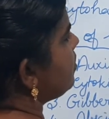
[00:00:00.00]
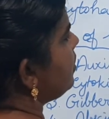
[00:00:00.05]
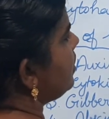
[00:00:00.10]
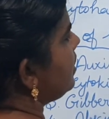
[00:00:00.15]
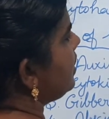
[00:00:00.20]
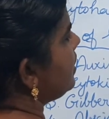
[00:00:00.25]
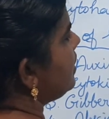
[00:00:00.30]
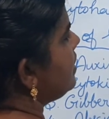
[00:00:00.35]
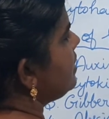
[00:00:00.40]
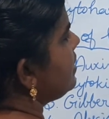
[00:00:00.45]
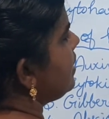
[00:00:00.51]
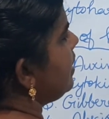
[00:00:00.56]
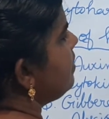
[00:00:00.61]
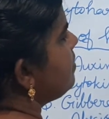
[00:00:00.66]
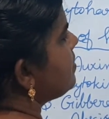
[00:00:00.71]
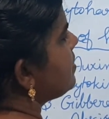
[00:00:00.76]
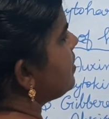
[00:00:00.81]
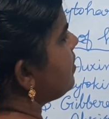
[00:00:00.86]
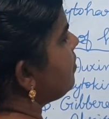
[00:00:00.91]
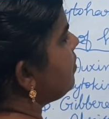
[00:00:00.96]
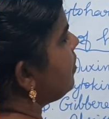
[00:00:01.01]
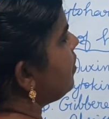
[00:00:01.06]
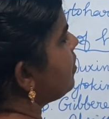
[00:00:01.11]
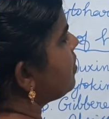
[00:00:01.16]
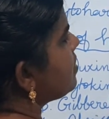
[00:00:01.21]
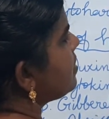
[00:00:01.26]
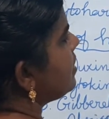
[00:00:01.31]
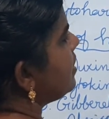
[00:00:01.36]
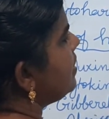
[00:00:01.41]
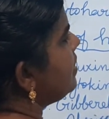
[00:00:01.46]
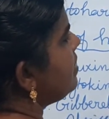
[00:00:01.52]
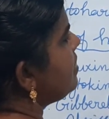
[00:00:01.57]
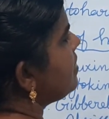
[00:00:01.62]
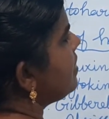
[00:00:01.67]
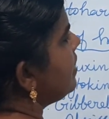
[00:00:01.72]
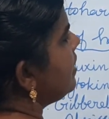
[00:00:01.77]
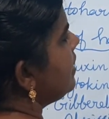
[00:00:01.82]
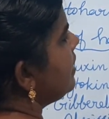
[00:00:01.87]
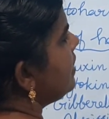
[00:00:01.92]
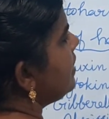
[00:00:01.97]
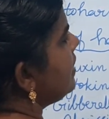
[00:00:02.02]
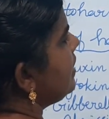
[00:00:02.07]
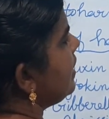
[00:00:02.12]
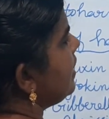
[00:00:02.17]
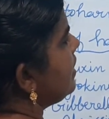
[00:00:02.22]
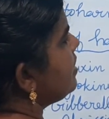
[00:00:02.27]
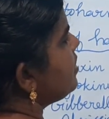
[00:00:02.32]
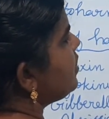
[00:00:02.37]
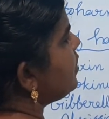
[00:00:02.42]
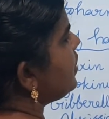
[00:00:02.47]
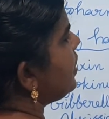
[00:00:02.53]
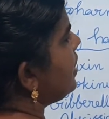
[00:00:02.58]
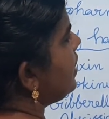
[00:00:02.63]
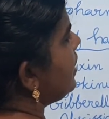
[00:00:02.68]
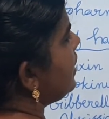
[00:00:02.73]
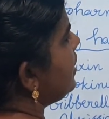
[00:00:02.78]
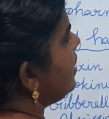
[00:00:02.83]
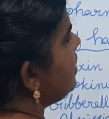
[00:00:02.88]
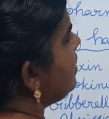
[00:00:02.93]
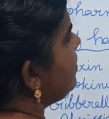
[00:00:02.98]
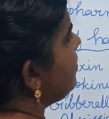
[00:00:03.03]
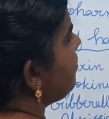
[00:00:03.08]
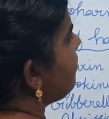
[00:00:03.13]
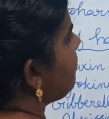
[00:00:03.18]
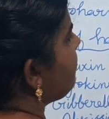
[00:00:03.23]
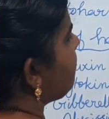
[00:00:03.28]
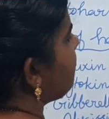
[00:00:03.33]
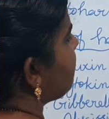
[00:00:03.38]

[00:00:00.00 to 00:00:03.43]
What are the types of auxins? Natural and